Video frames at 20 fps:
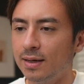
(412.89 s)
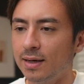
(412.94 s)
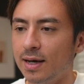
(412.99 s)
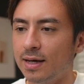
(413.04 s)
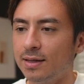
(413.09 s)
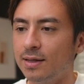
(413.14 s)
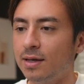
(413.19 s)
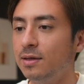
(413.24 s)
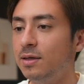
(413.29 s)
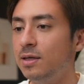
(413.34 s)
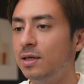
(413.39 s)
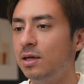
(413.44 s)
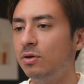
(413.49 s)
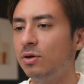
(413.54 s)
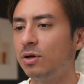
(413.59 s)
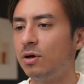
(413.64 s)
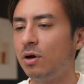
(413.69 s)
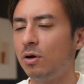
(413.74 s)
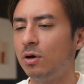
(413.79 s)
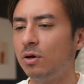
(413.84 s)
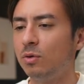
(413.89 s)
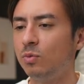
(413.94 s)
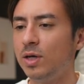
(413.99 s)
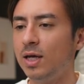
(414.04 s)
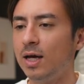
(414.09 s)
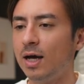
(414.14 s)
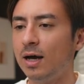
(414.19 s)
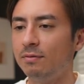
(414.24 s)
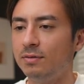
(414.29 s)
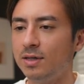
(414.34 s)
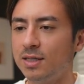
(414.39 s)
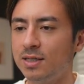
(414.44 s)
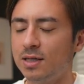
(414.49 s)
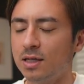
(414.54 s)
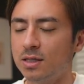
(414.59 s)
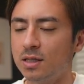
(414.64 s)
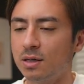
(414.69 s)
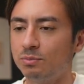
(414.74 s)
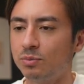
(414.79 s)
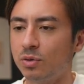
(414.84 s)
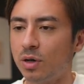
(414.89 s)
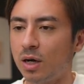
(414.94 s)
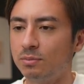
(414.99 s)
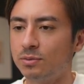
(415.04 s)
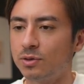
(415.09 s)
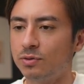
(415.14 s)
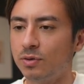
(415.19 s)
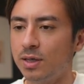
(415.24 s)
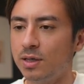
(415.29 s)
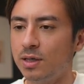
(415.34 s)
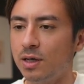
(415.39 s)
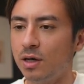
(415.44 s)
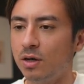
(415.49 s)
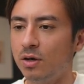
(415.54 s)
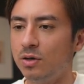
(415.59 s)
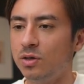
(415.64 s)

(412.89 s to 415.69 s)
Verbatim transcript: And then here you go. We have the system prompts right here.